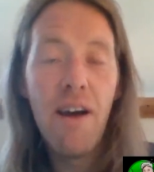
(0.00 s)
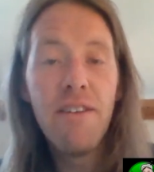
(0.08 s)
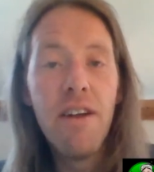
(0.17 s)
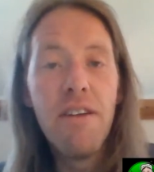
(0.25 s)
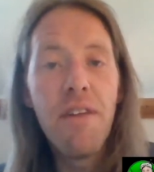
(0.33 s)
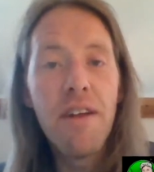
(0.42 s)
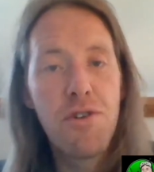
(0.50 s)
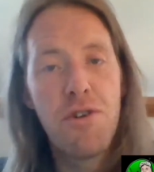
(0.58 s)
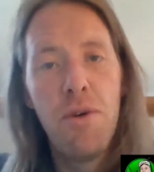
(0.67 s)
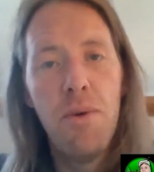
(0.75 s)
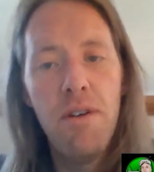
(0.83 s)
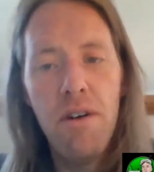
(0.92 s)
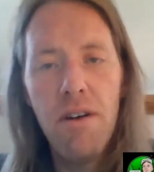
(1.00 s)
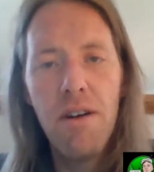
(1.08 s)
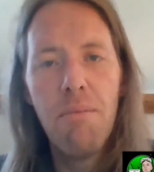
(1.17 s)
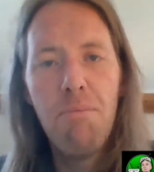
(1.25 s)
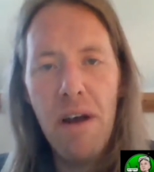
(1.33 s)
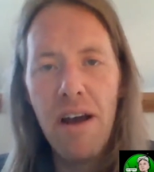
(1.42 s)
I don't know if that's true or
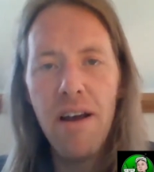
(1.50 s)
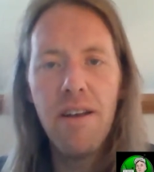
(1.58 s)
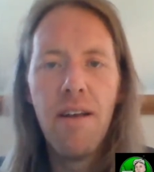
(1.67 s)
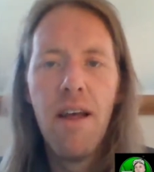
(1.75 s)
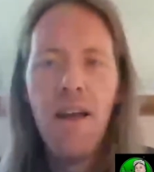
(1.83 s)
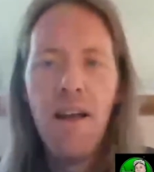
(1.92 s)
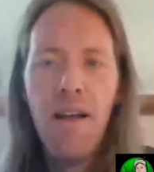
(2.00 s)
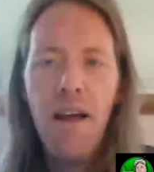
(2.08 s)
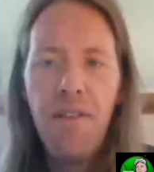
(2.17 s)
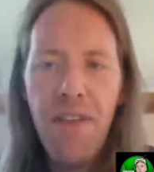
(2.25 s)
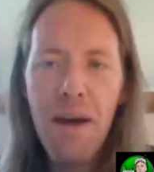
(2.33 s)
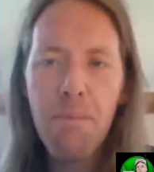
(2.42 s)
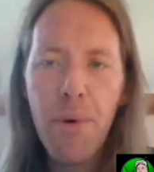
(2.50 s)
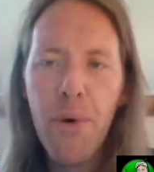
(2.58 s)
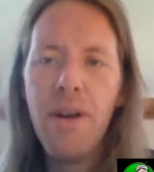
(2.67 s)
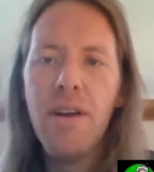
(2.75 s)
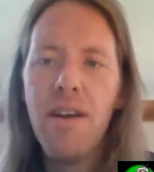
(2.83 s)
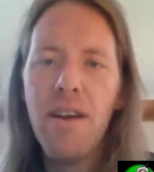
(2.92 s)
not, but at that
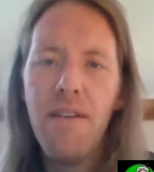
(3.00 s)
point,